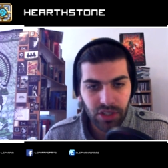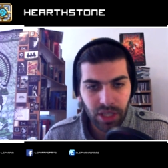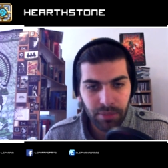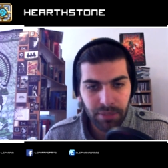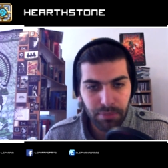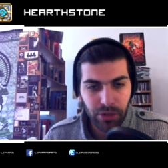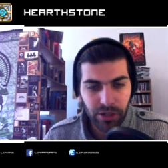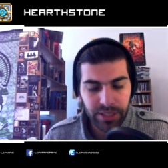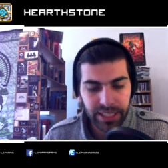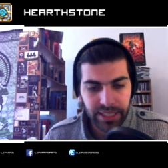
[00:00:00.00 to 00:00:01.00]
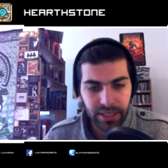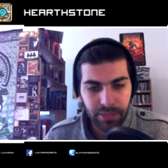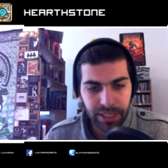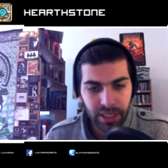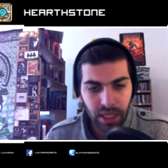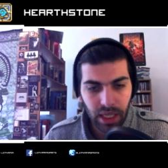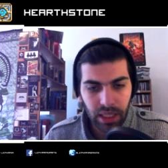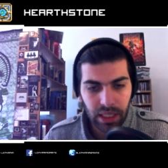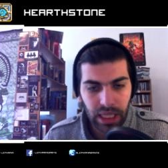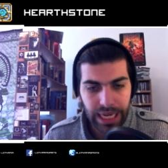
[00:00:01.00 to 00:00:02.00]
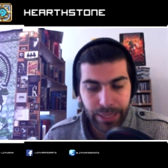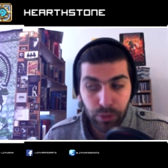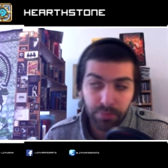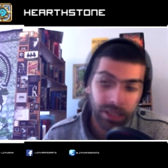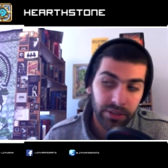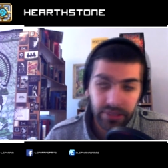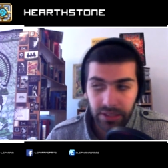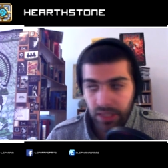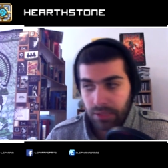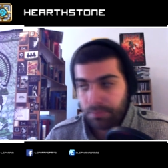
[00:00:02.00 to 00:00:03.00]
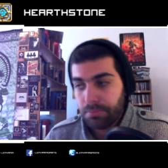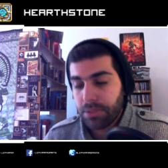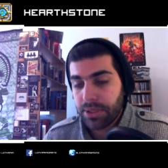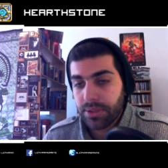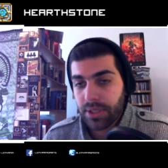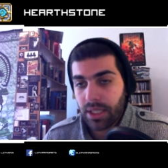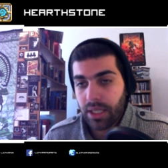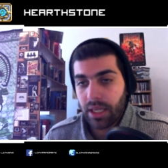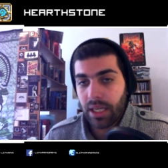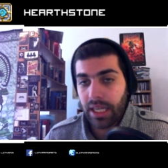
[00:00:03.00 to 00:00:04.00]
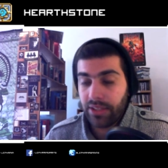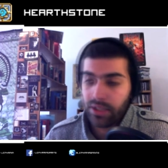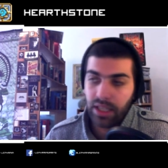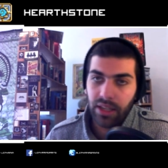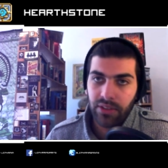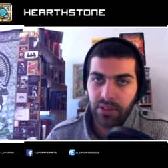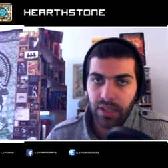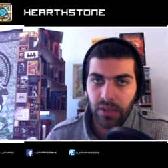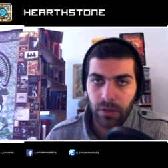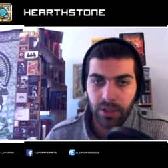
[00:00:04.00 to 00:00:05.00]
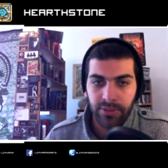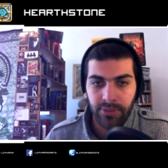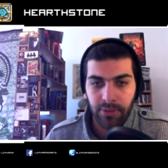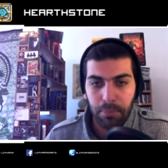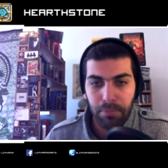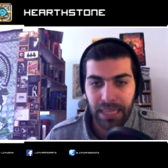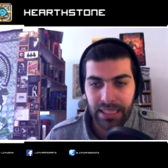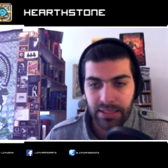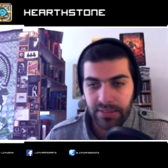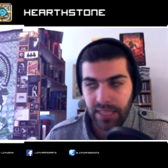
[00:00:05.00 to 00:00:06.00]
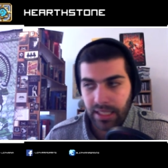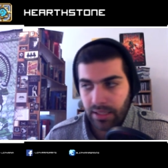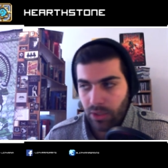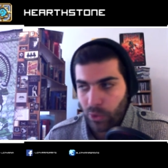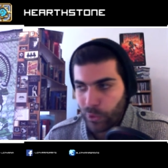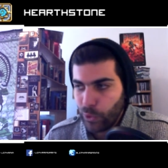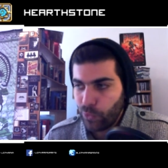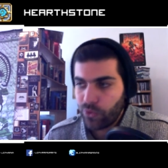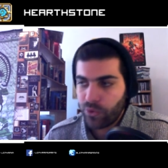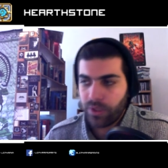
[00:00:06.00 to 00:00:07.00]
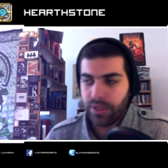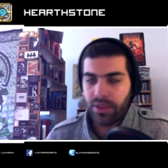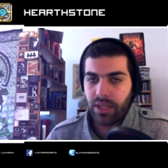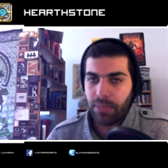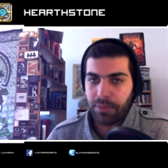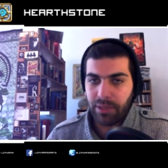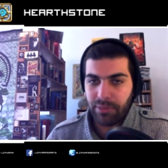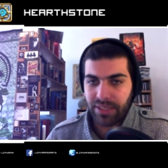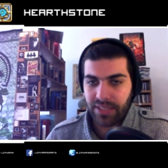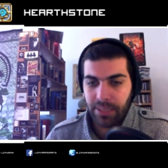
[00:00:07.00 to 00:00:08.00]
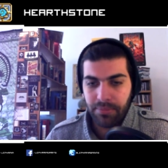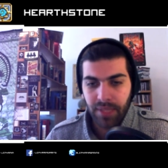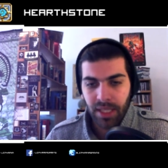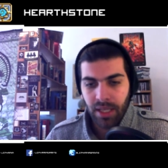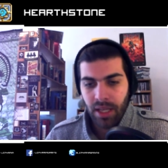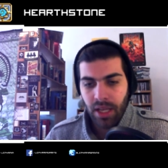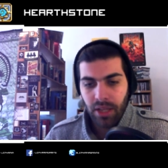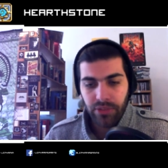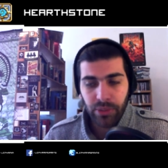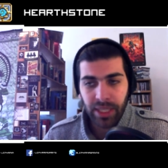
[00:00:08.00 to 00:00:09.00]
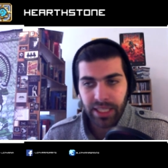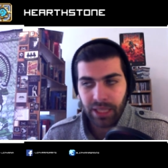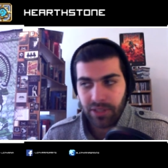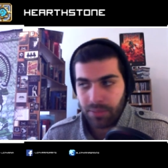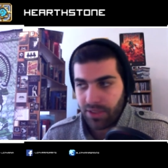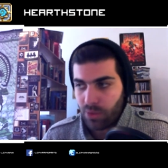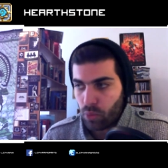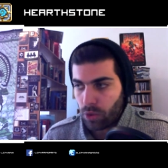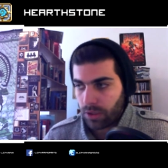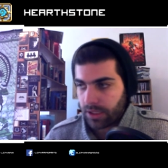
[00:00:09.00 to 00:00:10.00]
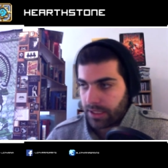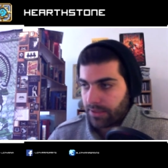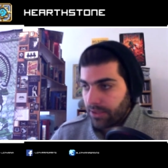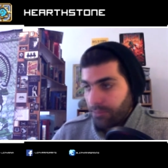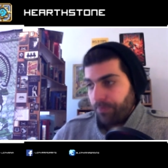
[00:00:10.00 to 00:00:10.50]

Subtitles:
Shaman Murloc deck incoming. I wouldn't mind seeing that, but as I said, as long as it's balanced and not too strong in the upcoming metagame. So yeah, next up are the Warlock cards.